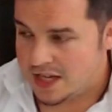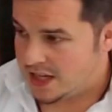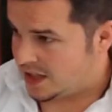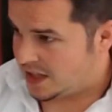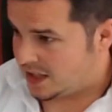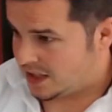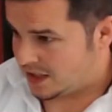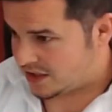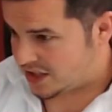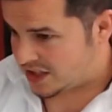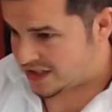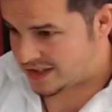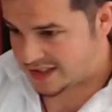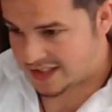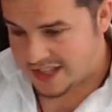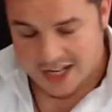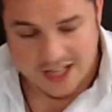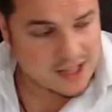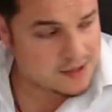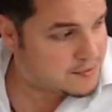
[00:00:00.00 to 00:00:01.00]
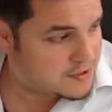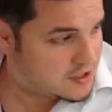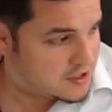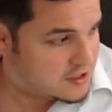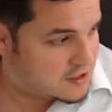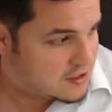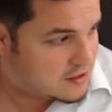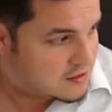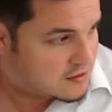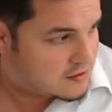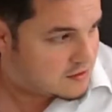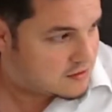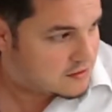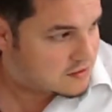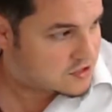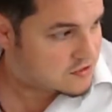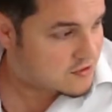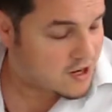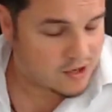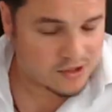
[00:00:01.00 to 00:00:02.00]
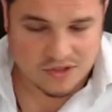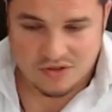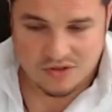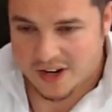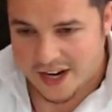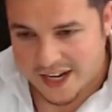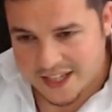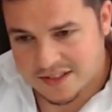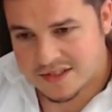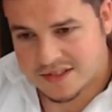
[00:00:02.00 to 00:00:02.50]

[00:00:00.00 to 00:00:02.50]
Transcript: just scalp, trying to